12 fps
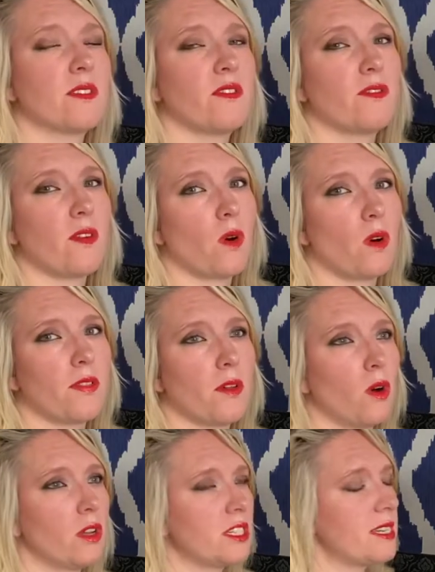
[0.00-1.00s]

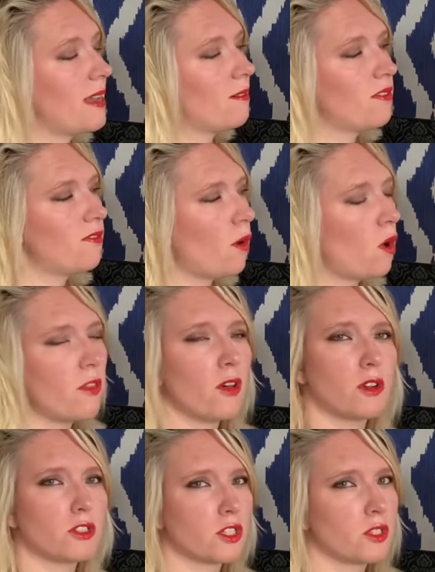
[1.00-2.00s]
aforethought. Now,
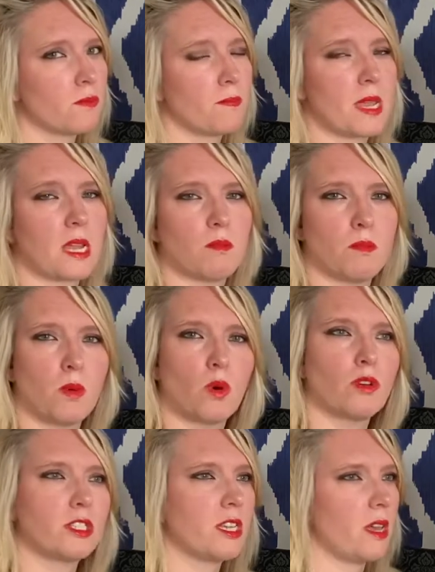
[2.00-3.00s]
aforethought doesn't mean
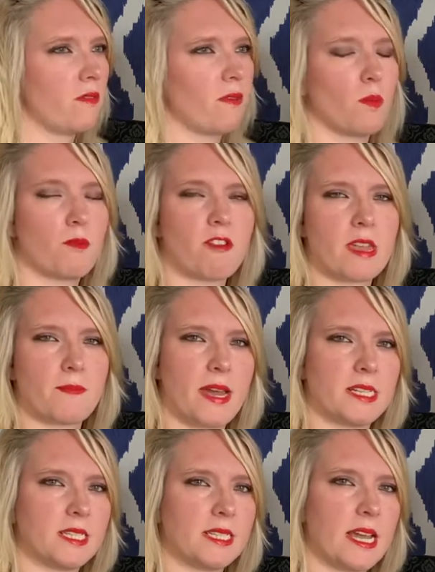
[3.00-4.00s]
motive or
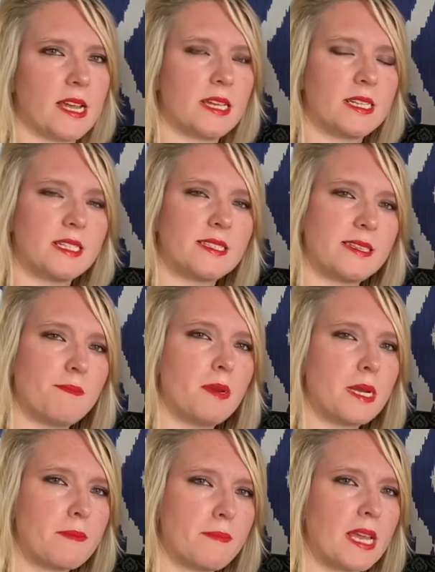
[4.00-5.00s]
premeditated. It
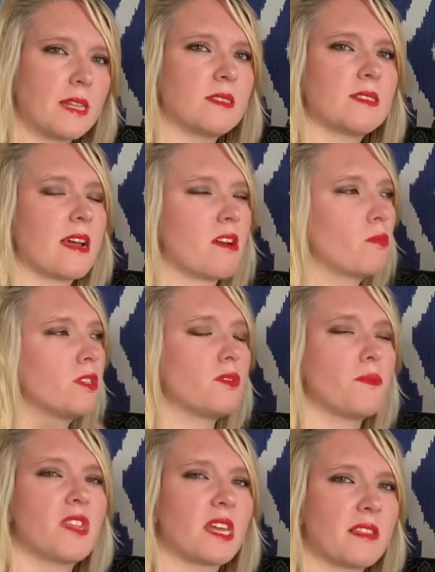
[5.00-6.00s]
simply means that it was
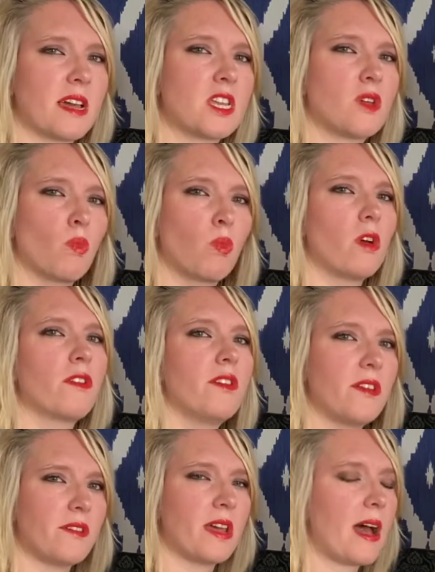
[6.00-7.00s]
something that you
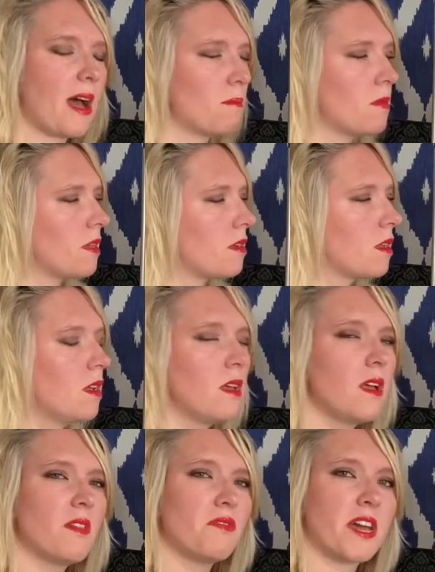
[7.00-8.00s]
wanted to happen,
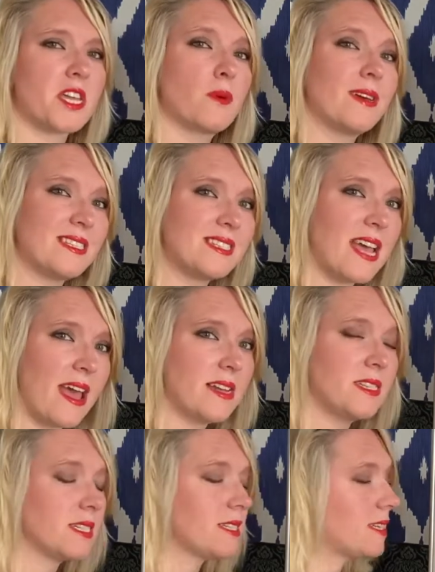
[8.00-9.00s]
that you
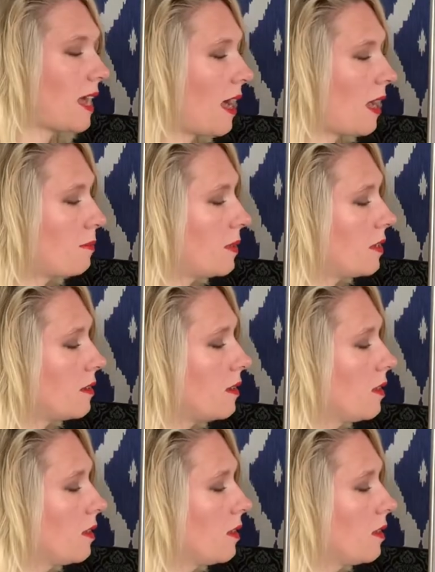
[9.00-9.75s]
intended to happen.